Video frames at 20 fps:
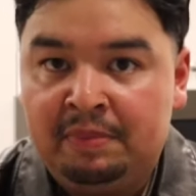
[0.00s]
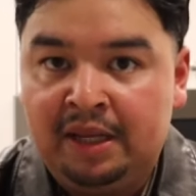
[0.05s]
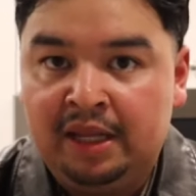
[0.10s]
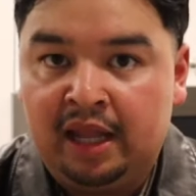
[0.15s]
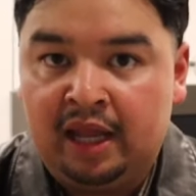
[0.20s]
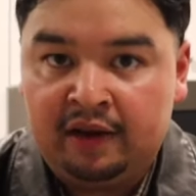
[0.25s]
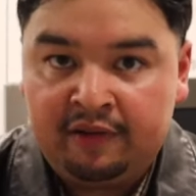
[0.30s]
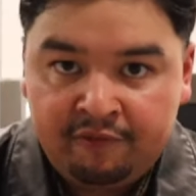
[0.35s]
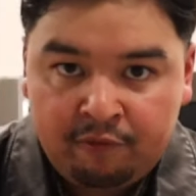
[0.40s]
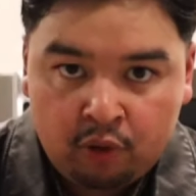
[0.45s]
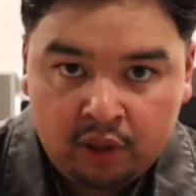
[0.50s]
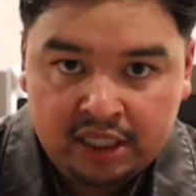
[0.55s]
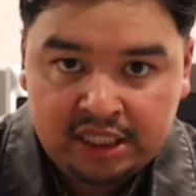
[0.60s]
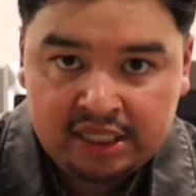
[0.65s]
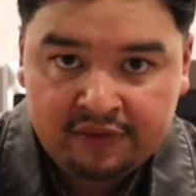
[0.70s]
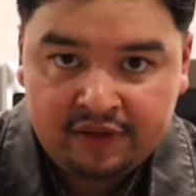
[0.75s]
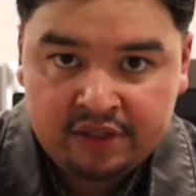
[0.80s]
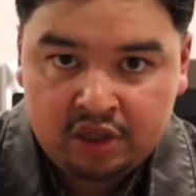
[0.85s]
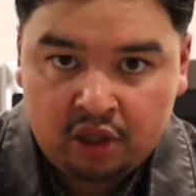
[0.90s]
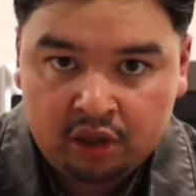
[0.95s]
be like
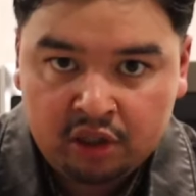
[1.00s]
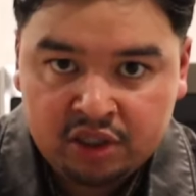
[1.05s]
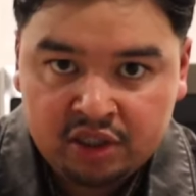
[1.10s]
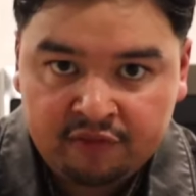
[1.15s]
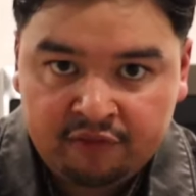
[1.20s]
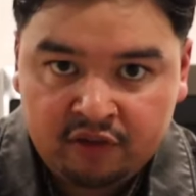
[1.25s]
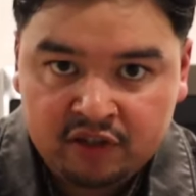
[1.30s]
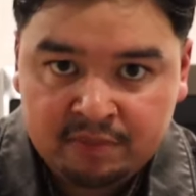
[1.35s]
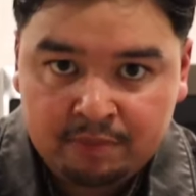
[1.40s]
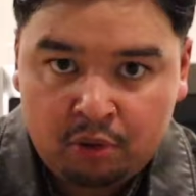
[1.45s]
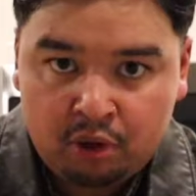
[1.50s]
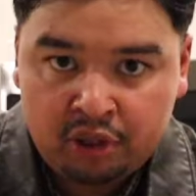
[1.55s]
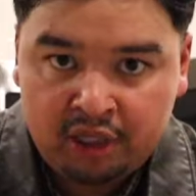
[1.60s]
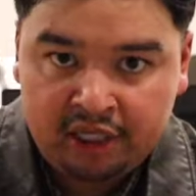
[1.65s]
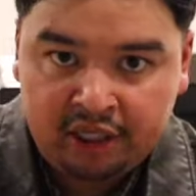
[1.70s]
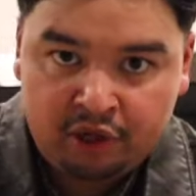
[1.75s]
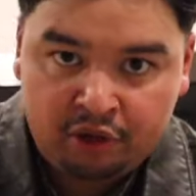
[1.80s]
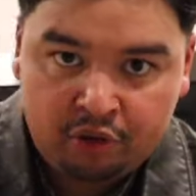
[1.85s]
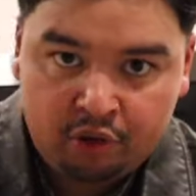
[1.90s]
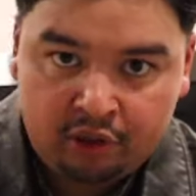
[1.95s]
$47 your firstborn
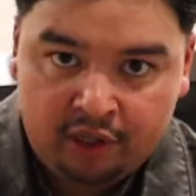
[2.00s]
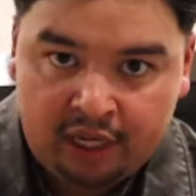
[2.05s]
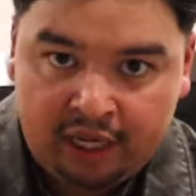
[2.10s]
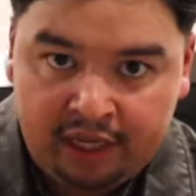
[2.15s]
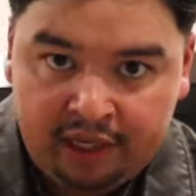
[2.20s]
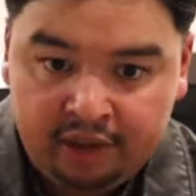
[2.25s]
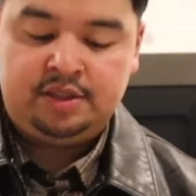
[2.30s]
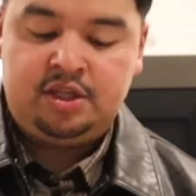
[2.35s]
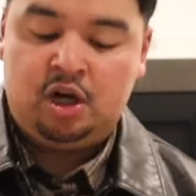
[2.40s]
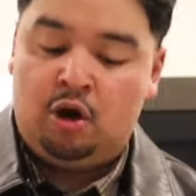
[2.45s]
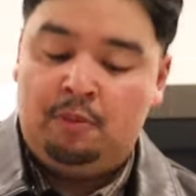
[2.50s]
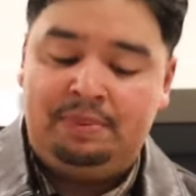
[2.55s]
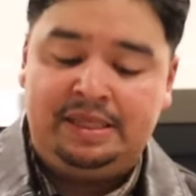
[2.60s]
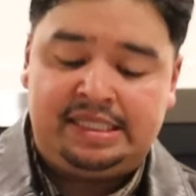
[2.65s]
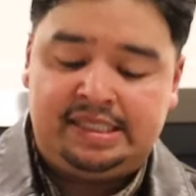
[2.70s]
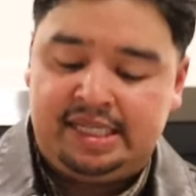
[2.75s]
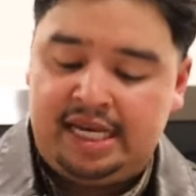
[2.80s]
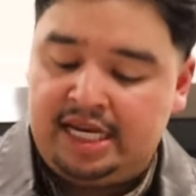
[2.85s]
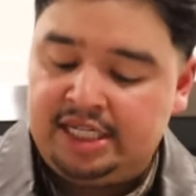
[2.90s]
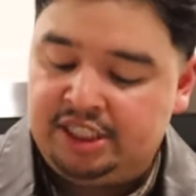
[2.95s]
and your third leg. Don't be
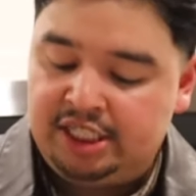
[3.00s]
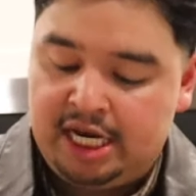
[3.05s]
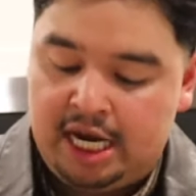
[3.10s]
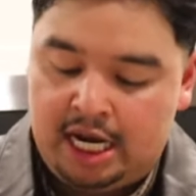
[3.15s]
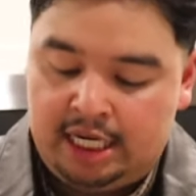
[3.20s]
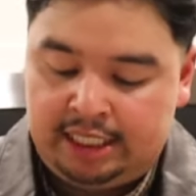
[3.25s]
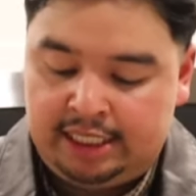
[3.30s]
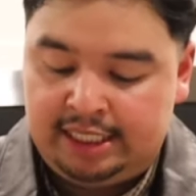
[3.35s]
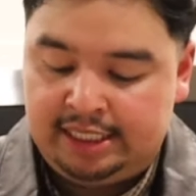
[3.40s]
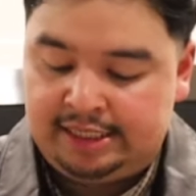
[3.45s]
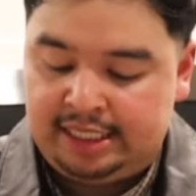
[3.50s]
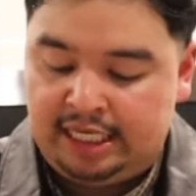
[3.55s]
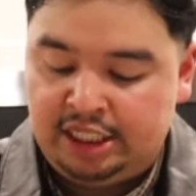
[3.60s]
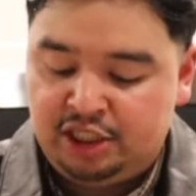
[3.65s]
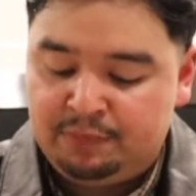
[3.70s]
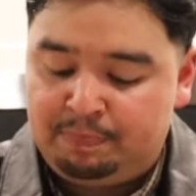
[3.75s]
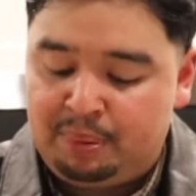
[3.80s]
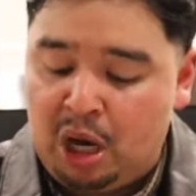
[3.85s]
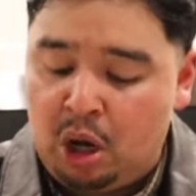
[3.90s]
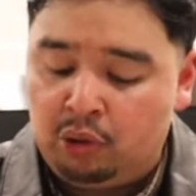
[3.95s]
stingy, honey, this ain't
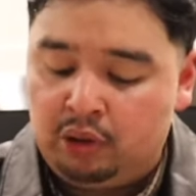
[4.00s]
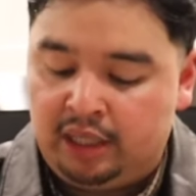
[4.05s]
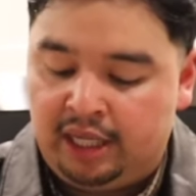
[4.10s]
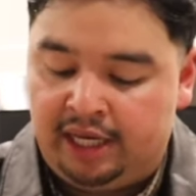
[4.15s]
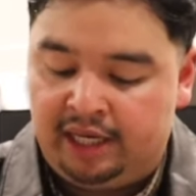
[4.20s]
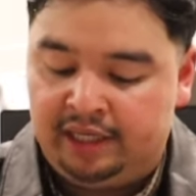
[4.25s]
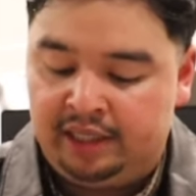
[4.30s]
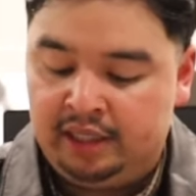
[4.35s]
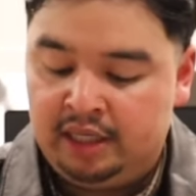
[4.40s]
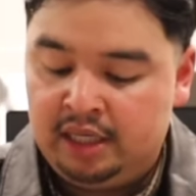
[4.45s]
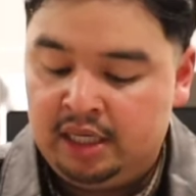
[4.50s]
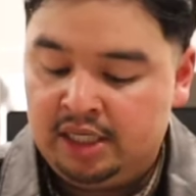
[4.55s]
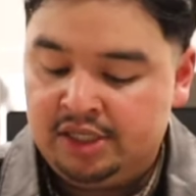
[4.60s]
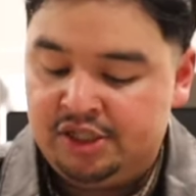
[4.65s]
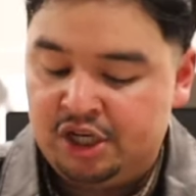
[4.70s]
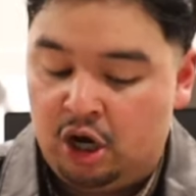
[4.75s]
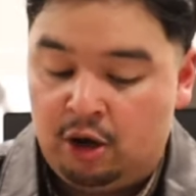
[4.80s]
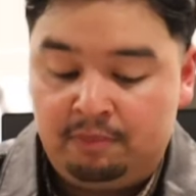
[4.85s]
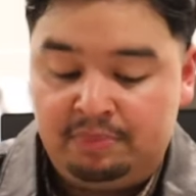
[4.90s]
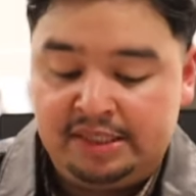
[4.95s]
Chipotle.
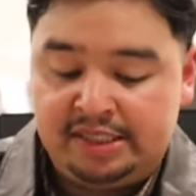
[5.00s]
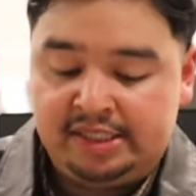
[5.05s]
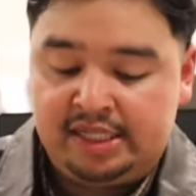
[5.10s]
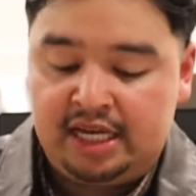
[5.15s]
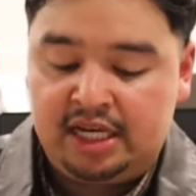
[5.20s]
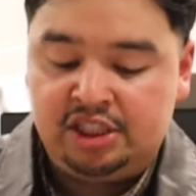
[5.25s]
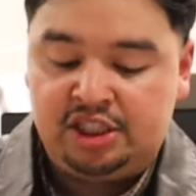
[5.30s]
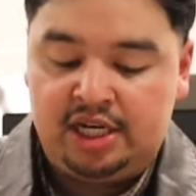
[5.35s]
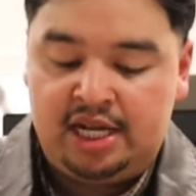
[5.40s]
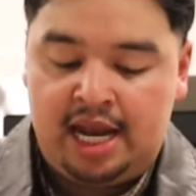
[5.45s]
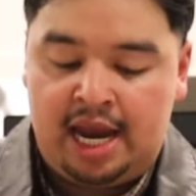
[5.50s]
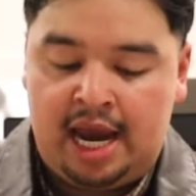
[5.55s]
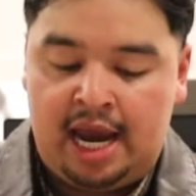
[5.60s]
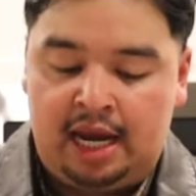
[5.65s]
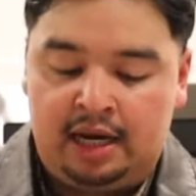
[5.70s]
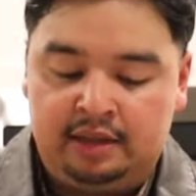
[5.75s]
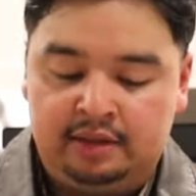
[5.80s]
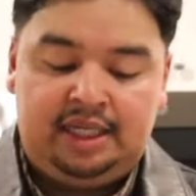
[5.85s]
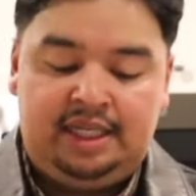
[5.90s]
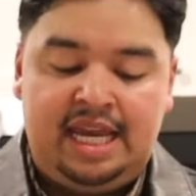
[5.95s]
Don't be stingy now.
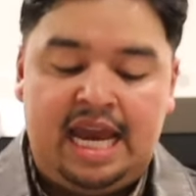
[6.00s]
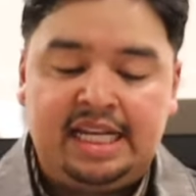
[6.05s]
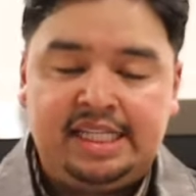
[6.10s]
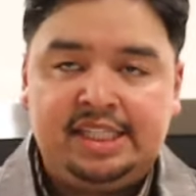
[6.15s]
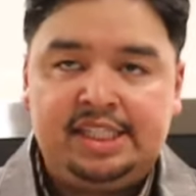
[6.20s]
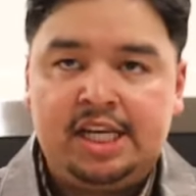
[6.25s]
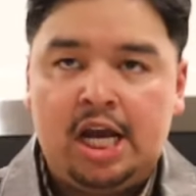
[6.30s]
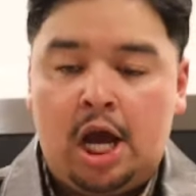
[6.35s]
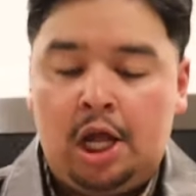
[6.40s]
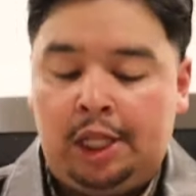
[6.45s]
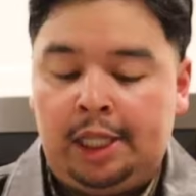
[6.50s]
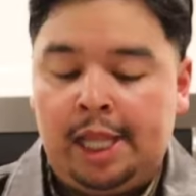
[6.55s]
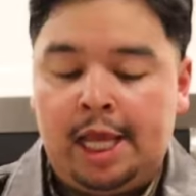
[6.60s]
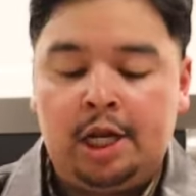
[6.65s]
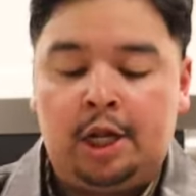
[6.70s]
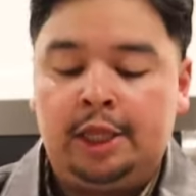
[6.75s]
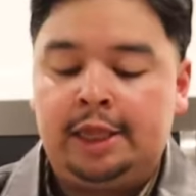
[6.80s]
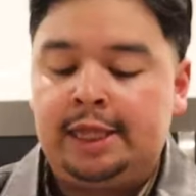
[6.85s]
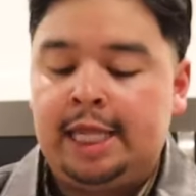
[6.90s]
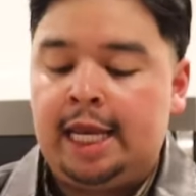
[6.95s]
Get your
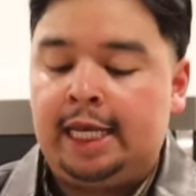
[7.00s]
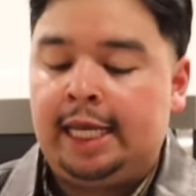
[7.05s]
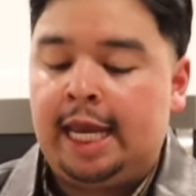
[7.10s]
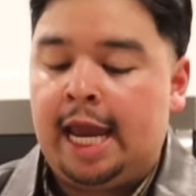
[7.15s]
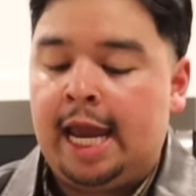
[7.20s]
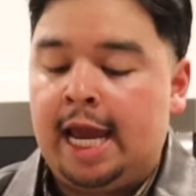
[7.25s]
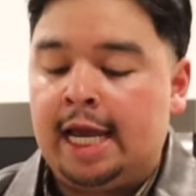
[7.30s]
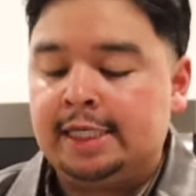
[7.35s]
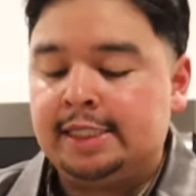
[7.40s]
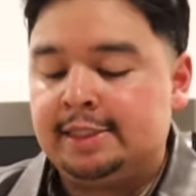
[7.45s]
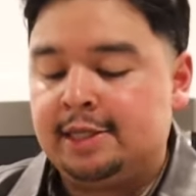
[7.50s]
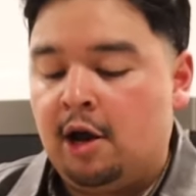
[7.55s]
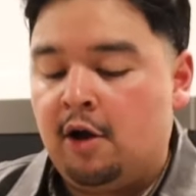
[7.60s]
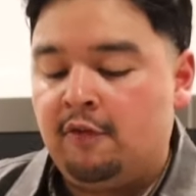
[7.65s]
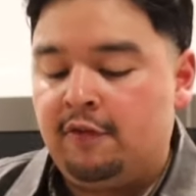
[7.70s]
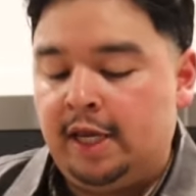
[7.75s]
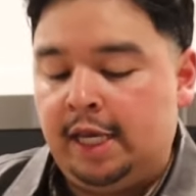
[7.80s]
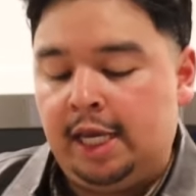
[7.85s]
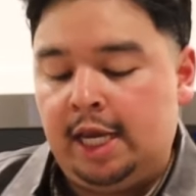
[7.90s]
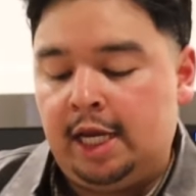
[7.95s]
little thick ass
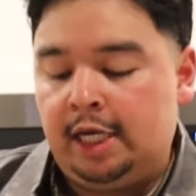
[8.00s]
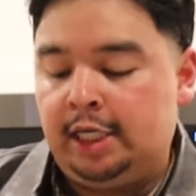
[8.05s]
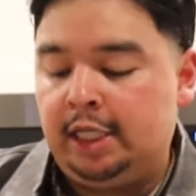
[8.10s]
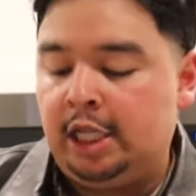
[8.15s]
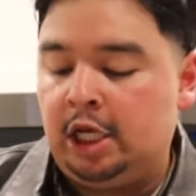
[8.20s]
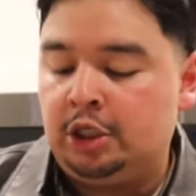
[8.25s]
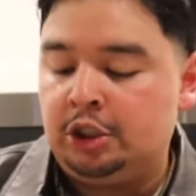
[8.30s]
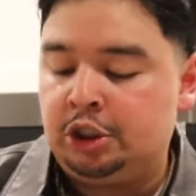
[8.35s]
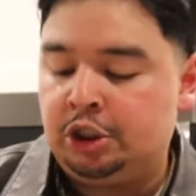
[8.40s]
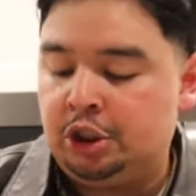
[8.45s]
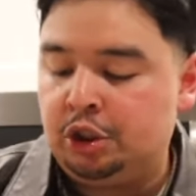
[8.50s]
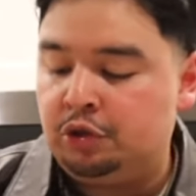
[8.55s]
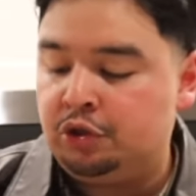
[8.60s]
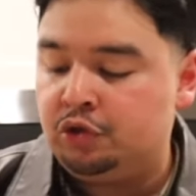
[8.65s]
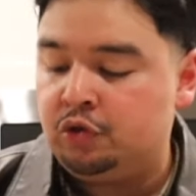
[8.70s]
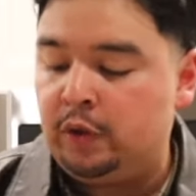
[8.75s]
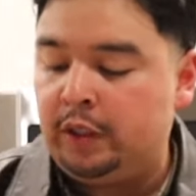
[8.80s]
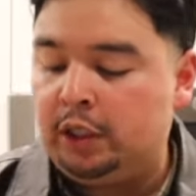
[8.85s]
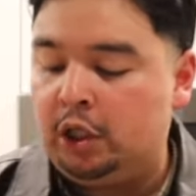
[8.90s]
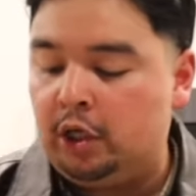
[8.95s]
over here, you little
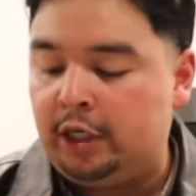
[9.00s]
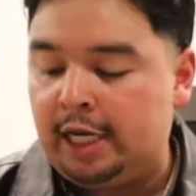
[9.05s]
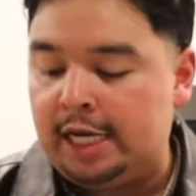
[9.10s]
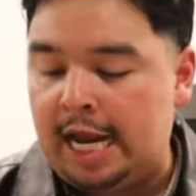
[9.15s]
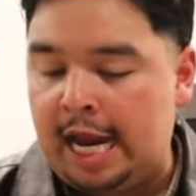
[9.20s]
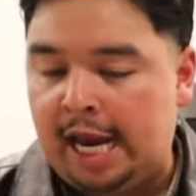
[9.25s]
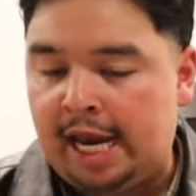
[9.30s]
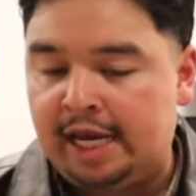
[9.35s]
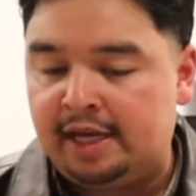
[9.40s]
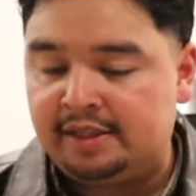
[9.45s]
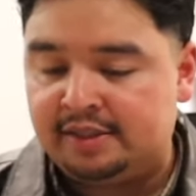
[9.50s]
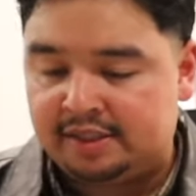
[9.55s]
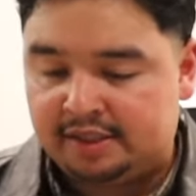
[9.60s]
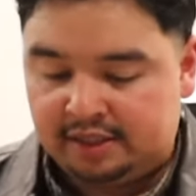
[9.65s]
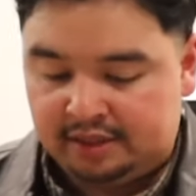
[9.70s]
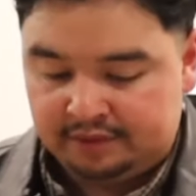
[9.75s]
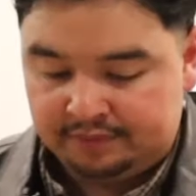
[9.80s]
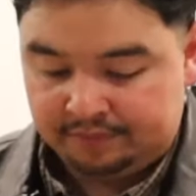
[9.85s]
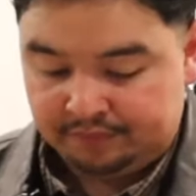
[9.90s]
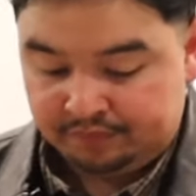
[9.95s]
shoestring looking
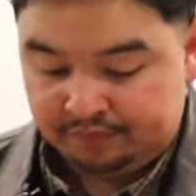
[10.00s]
ass.